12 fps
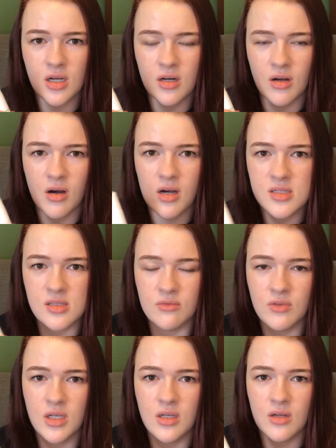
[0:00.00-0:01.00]
an awesome
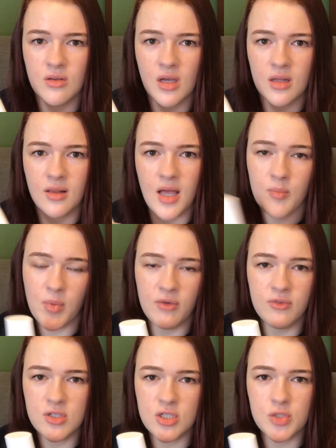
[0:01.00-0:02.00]
video that Lab
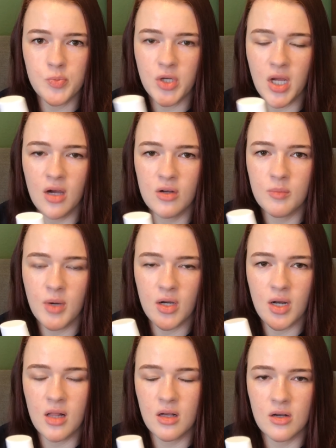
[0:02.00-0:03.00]
Muffin just put out about
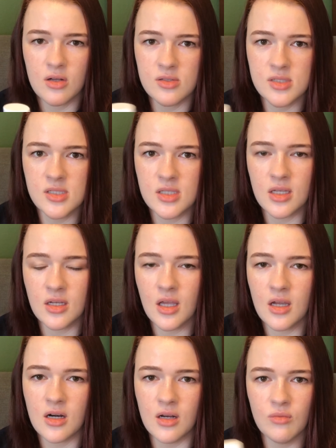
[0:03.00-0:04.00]
alcohols and
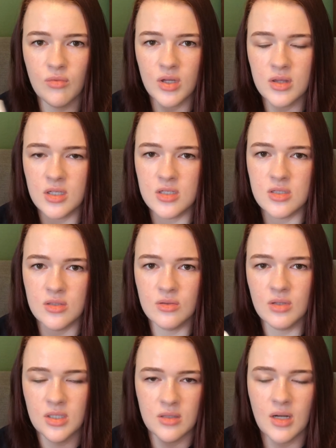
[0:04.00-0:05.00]
skincare and what they do
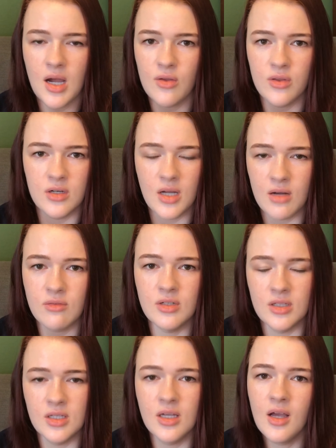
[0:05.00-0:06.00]
and how they're not
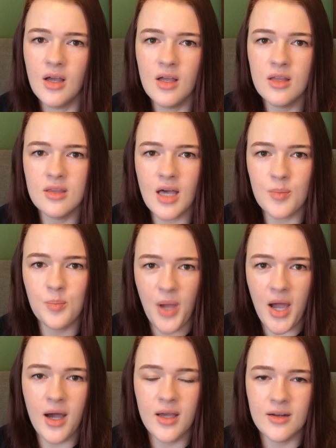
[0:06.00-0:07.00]
really that
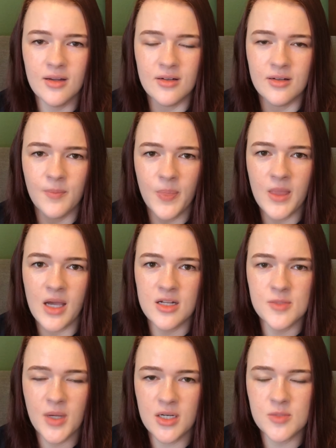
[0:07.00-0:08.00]
bad, um, not as
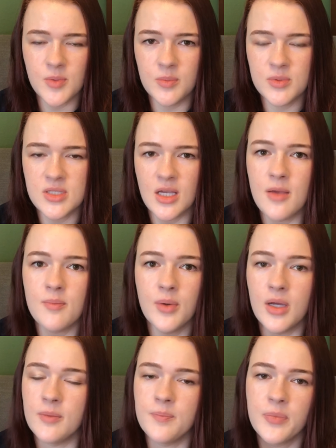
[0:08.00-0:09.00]
bad as people say,
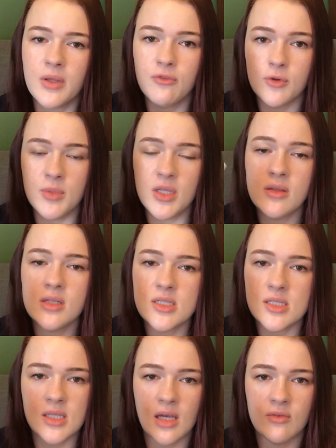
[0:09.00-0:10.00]
but for me this
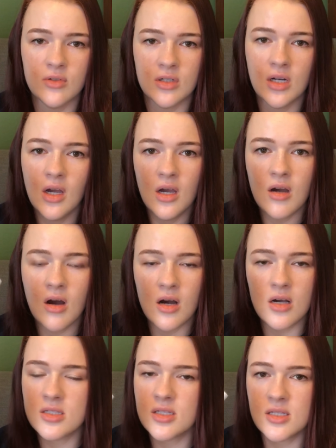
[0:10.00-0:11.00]
never
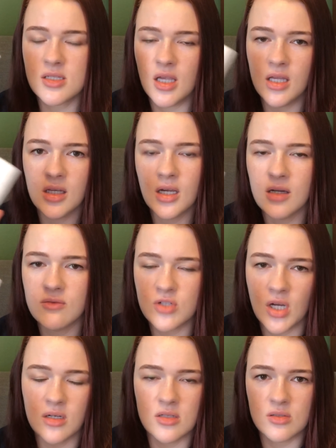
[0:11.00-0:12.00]
causes any kind of
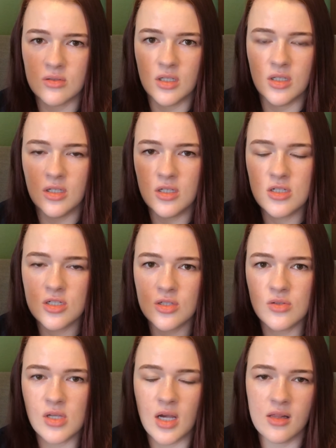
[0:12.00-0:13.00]
dryness or any
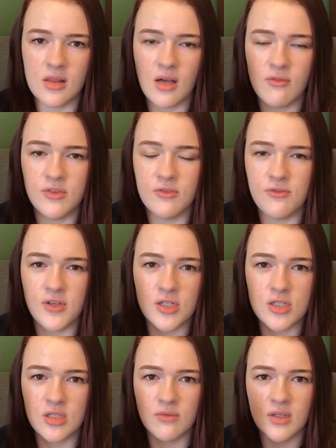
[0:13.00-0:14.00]
issues. I love the
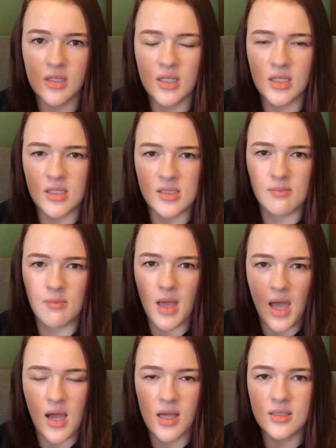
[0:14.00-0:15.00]
finish of it, it is
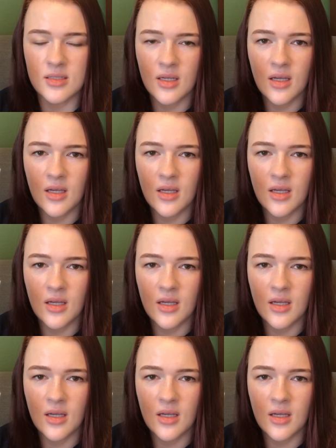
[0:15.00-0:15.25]
matte